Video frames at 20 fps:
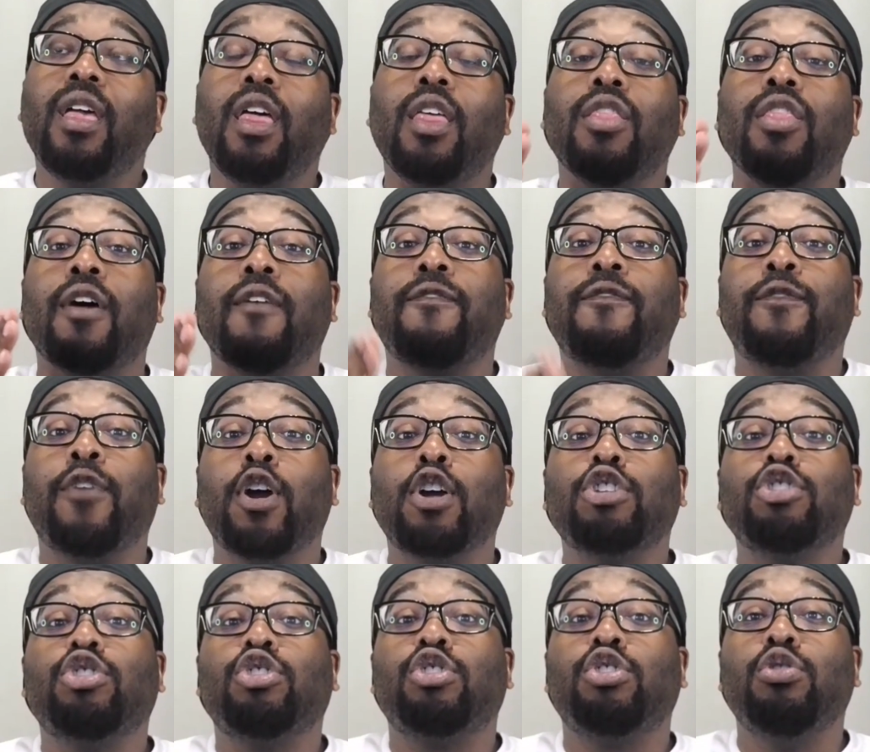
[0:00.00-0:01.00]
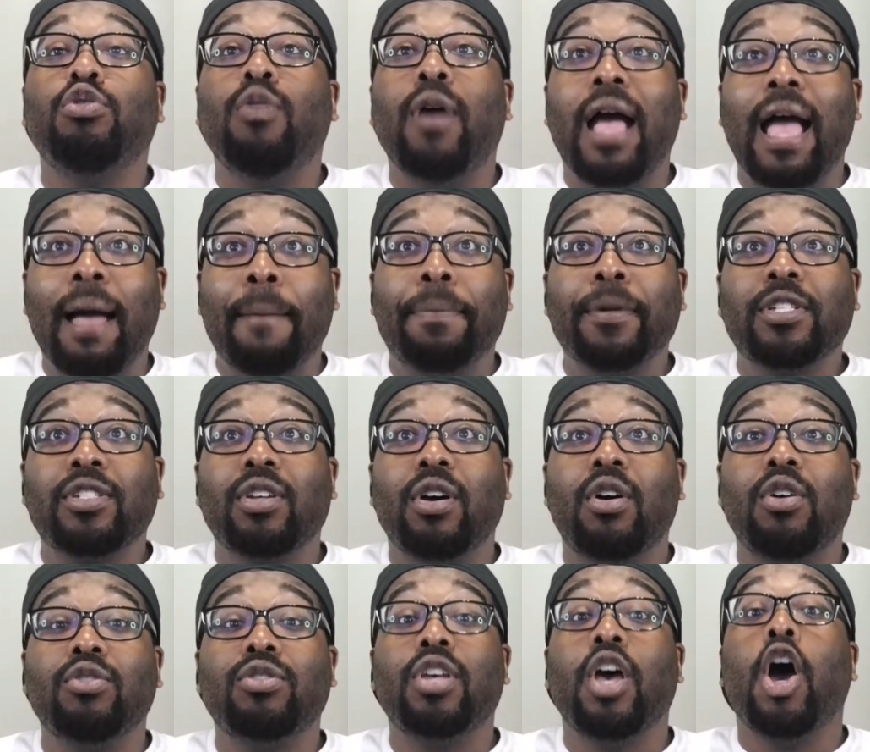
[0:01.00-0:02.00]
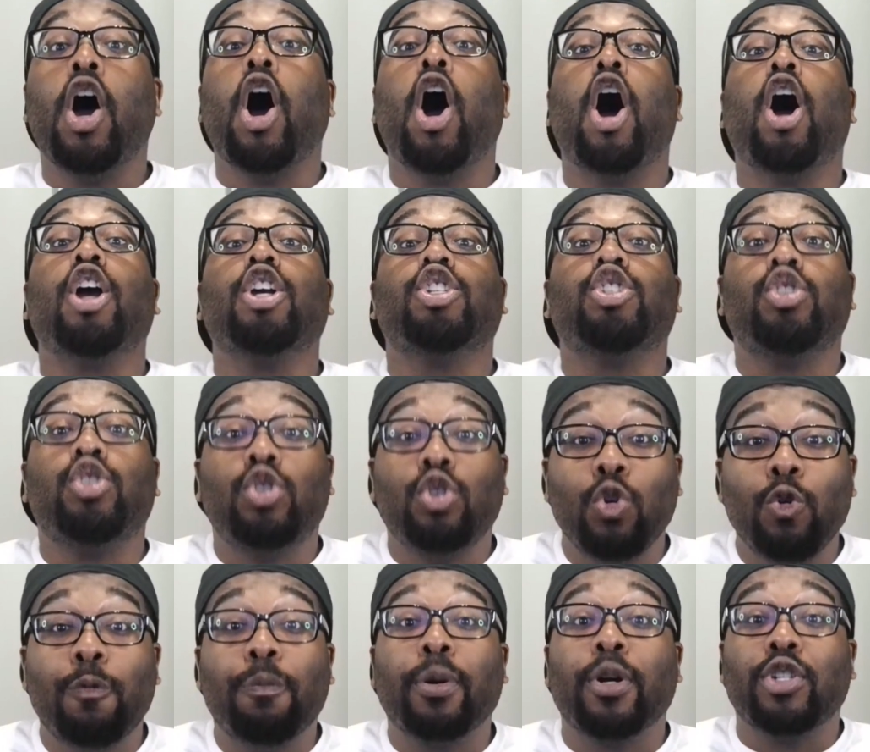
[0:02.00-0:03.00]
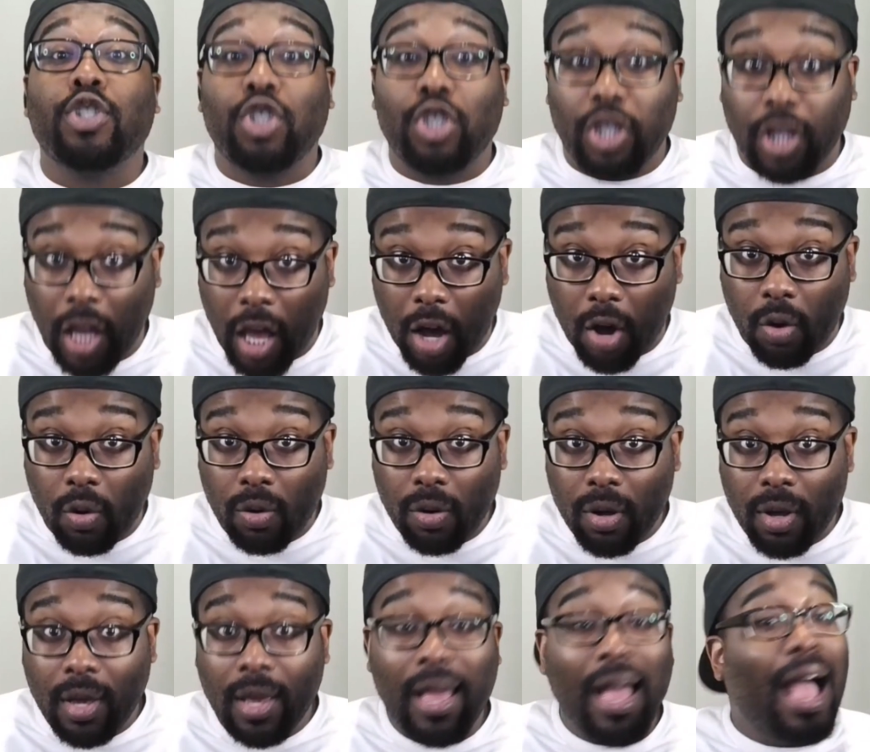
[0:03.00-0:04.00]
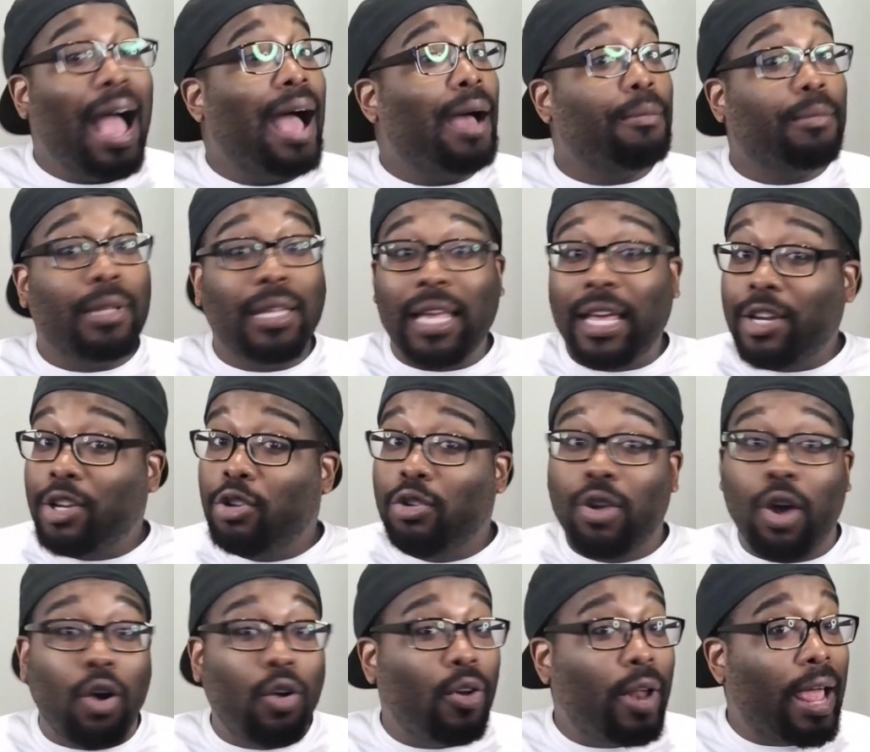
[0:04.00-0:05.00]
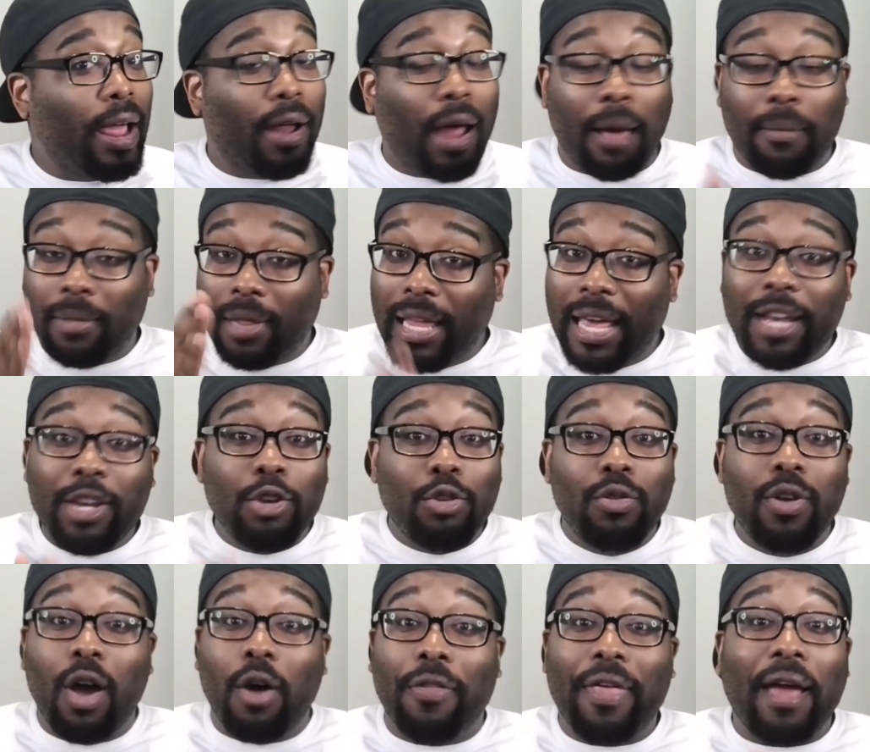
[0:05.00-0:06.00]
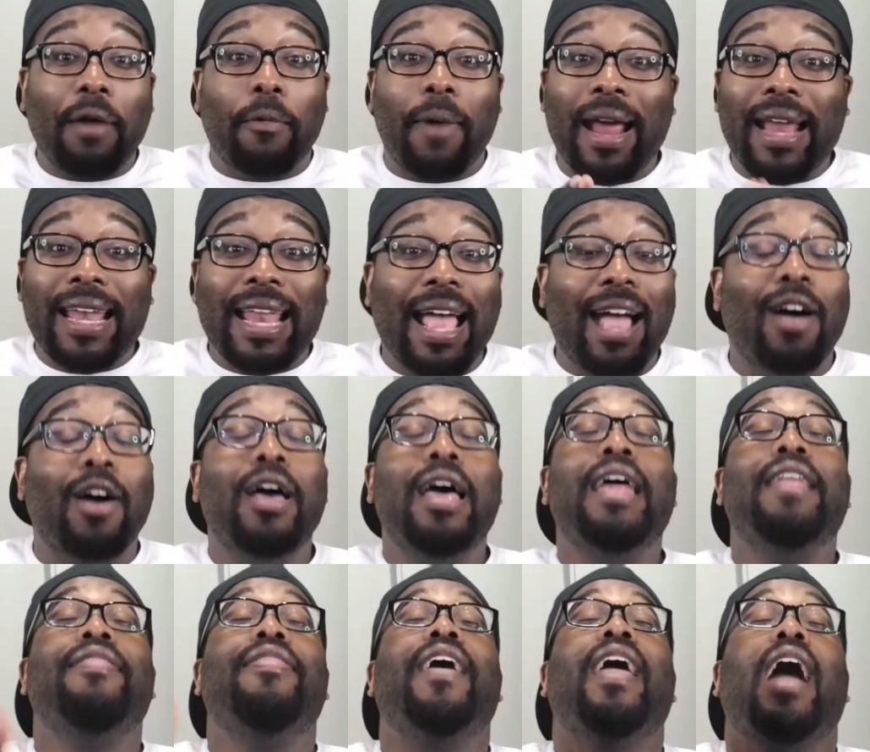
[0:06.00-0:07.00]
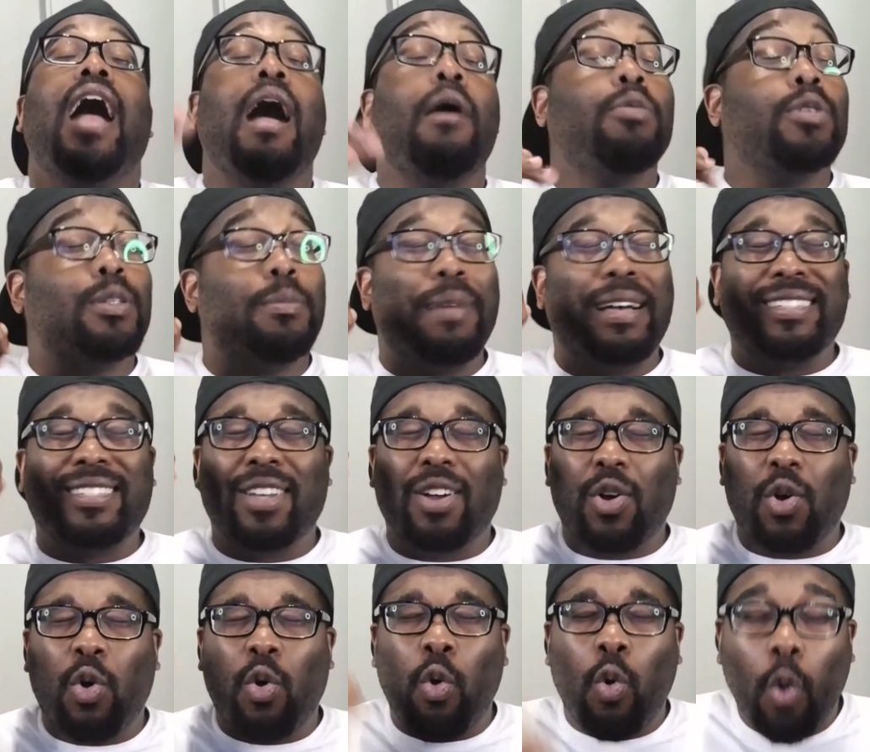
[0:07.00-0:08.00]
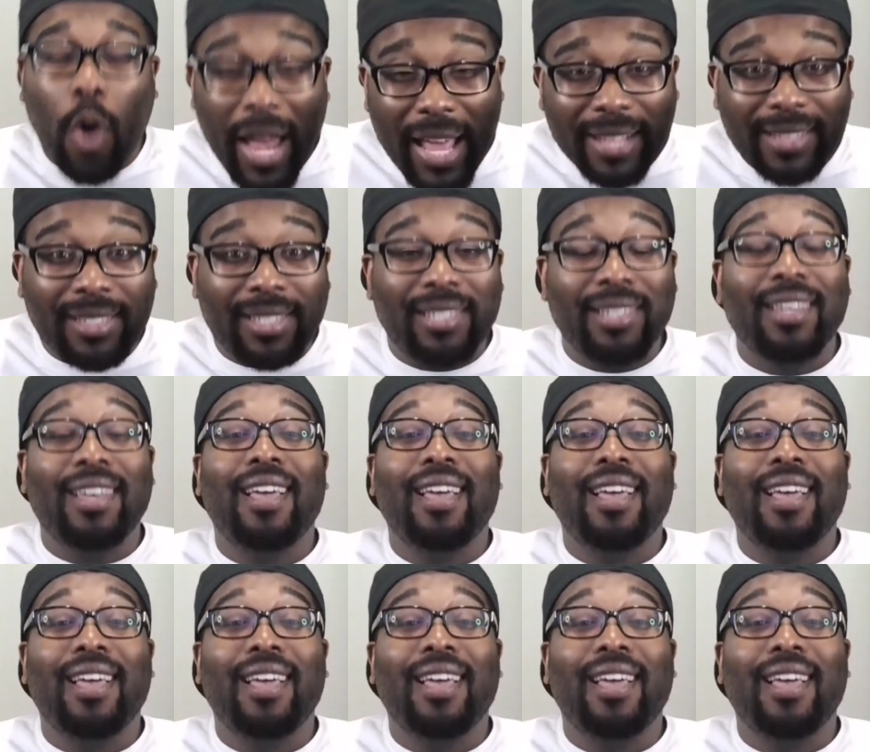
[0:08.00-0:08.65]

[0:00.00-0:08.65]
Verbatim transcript: the first two episodes are super slow i'm letting you know that i'm letting you know that right now they i was about to quit